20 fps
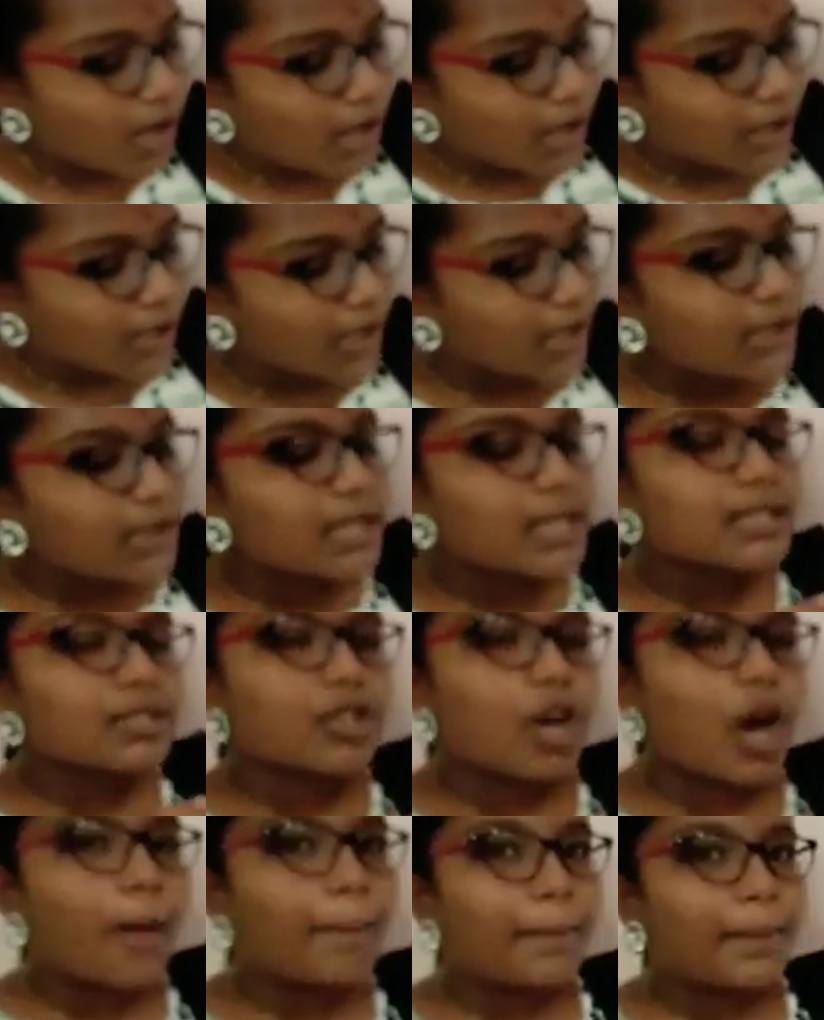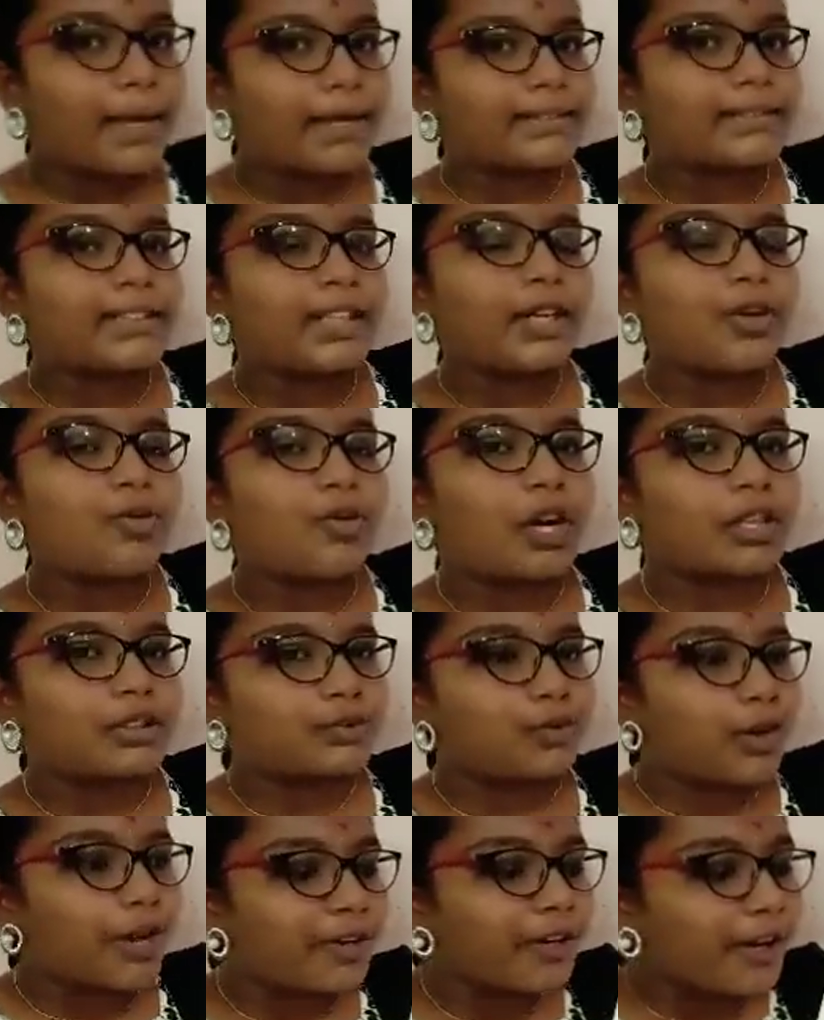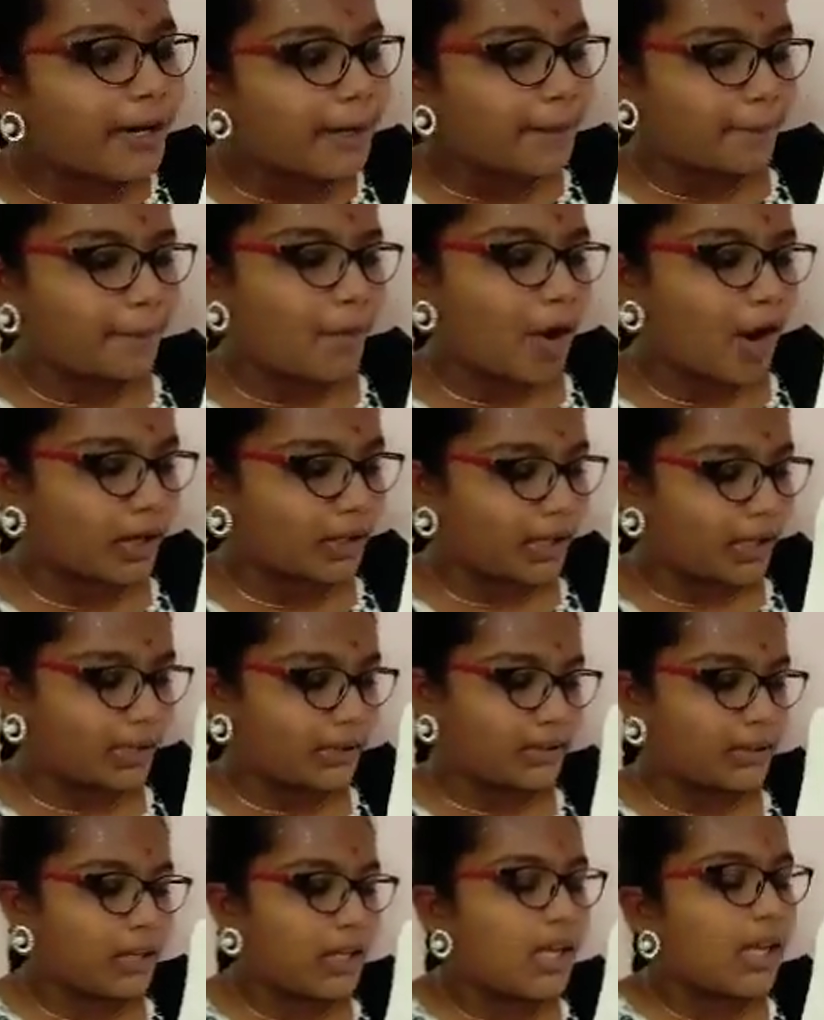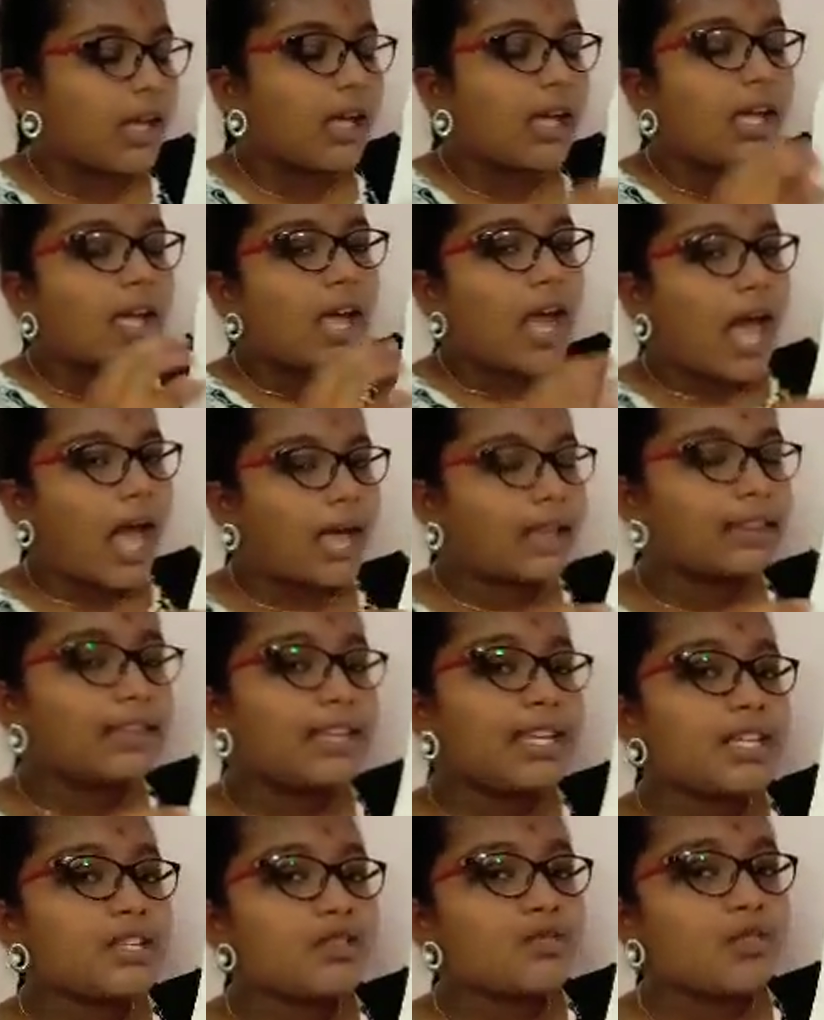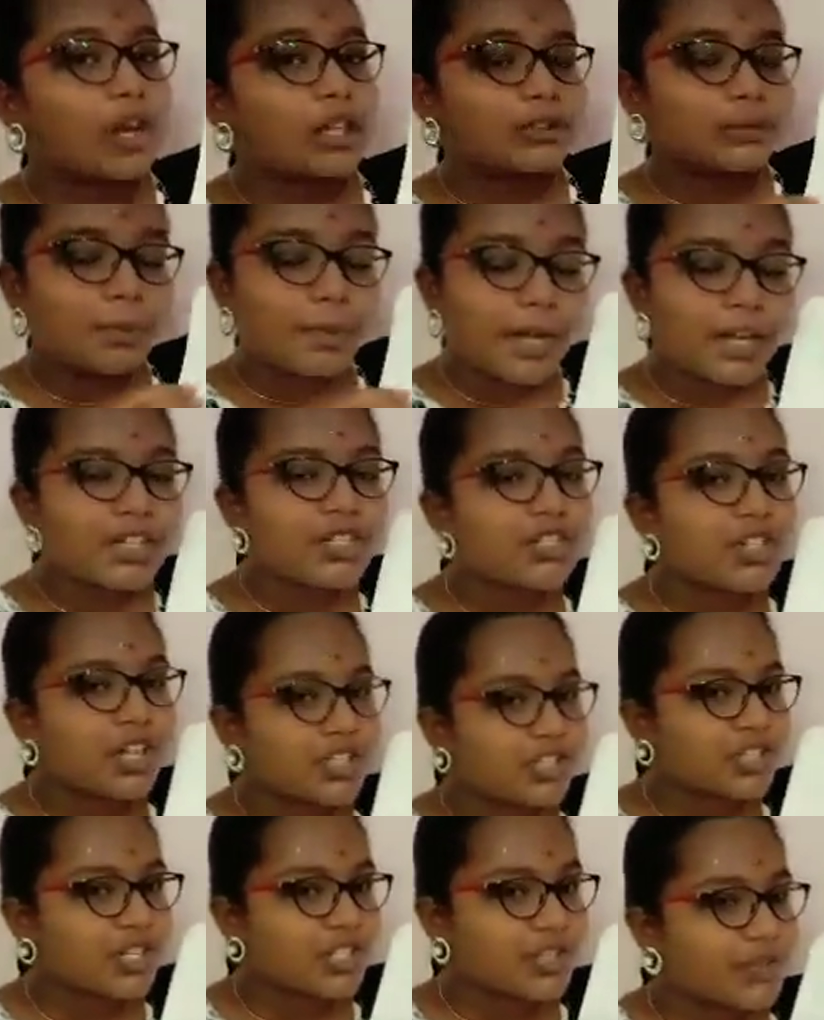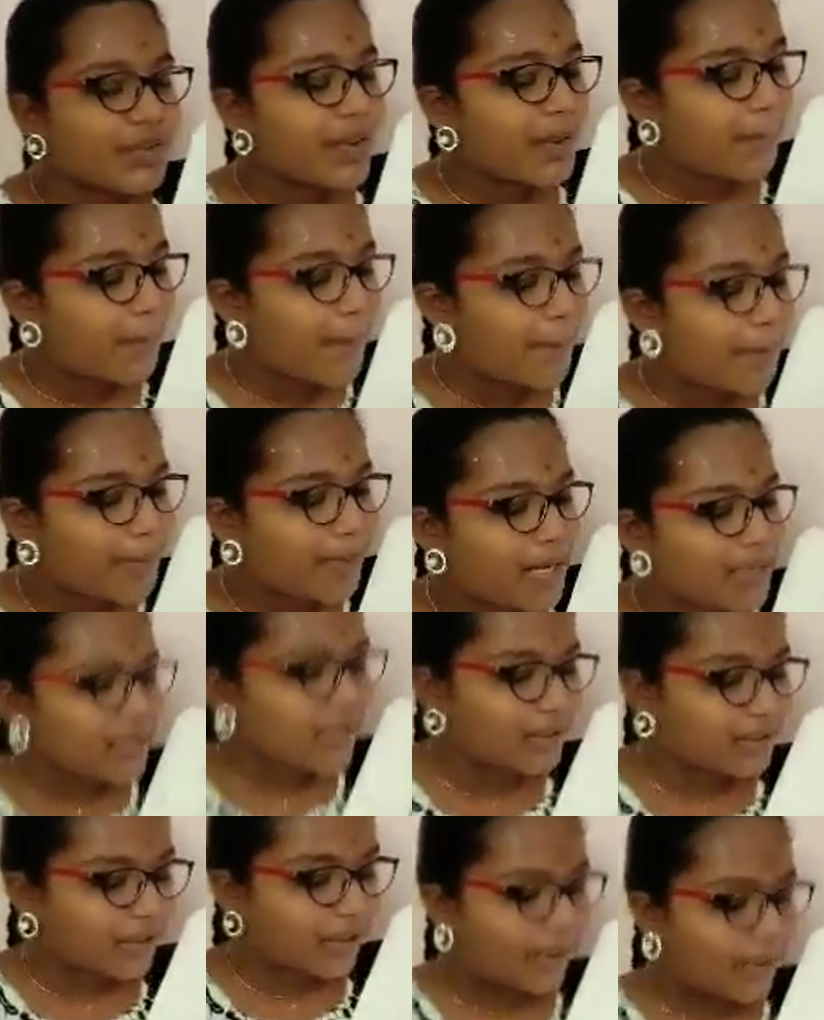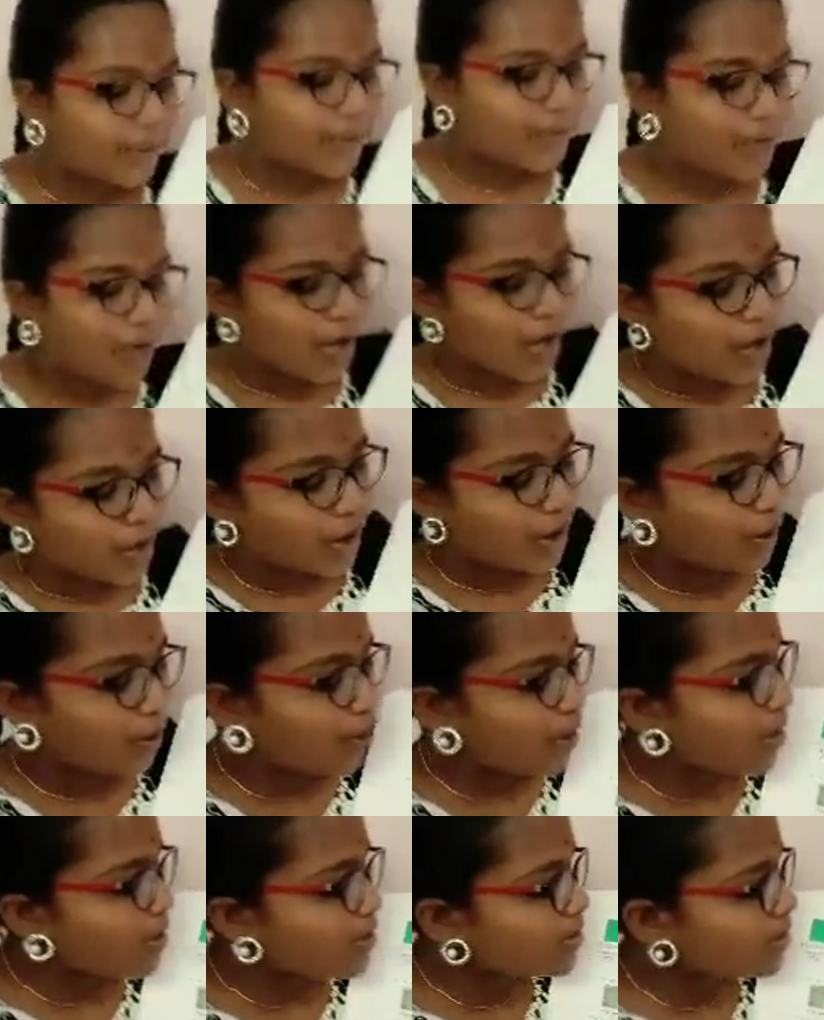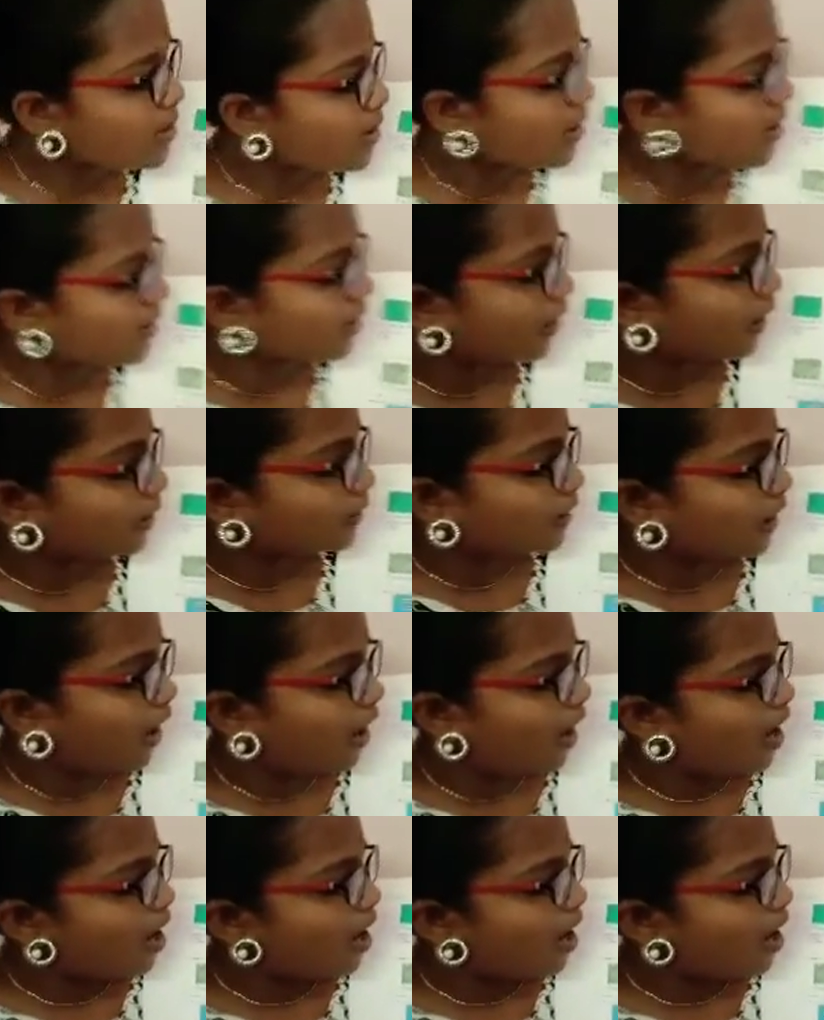In this complex it was very important and this was main structures will be presented. You can see here the